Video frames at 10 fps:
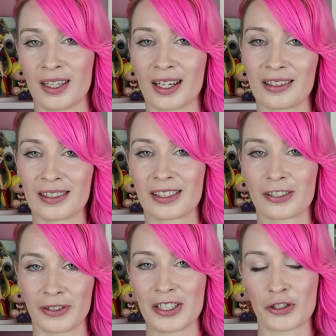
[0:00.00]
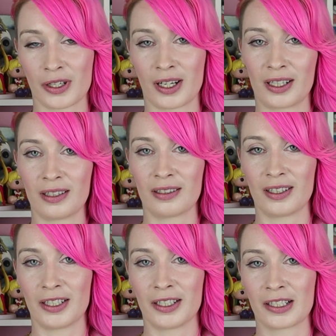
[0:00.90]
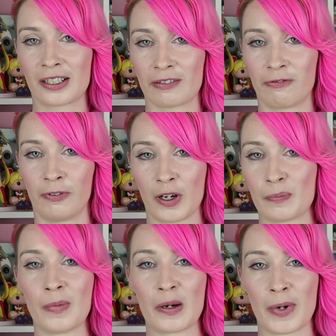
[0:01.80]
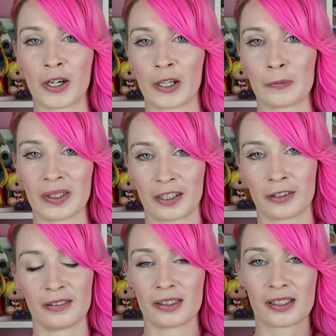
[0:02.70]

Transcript: Yeah, this screenshot is from a part when a girl